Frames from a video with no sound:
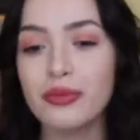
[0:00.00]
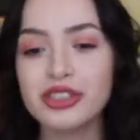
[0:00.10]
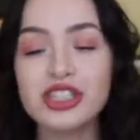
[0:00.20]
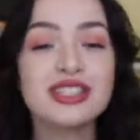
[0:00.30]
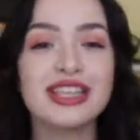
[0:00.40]
No,
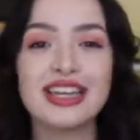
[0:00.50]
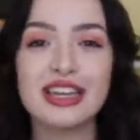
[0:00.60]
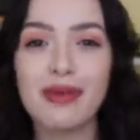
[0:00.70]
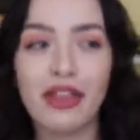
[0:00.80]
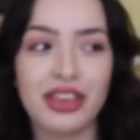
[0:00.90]
but just
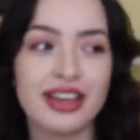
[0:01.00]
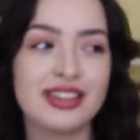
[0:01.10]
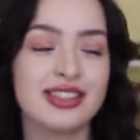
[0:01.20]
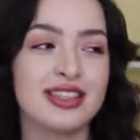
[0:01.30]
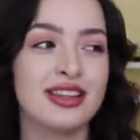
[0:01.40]
thinking about
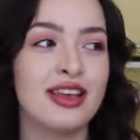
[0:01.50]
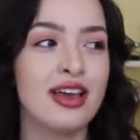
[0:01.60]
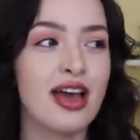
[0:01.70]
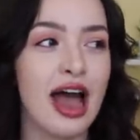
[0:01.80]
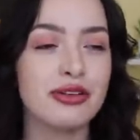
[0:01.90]
this, and
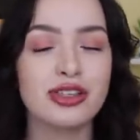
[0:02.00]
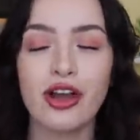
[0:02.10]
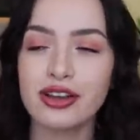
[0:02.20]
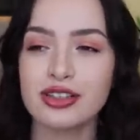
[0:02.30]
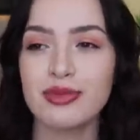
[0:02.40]
I was
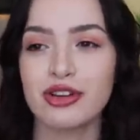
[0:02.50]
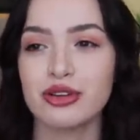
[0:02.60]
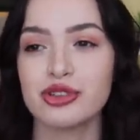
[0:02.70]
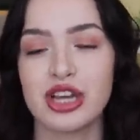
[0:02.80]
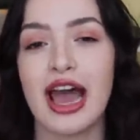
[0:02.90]
talking to my
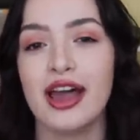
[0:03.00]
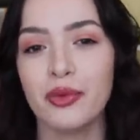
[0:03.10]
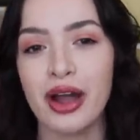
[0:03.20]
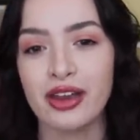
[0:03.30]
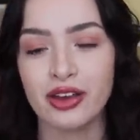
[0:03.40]
group chat
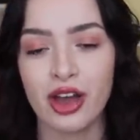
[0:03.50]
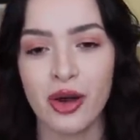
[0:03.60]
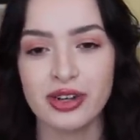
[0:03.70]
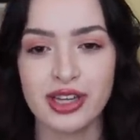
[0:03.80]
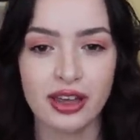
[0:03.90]
a while
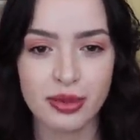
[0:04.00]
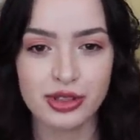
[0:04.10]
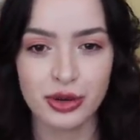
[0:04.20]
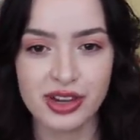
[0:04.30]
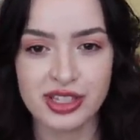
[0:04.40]
ago and telling them
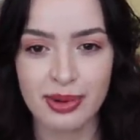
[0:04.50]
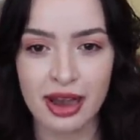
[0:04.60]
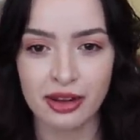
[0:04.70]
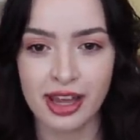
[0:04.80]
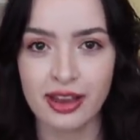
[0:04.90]
stories
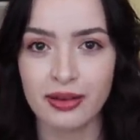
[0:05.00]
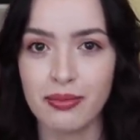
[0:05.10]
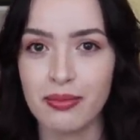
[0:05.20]
about like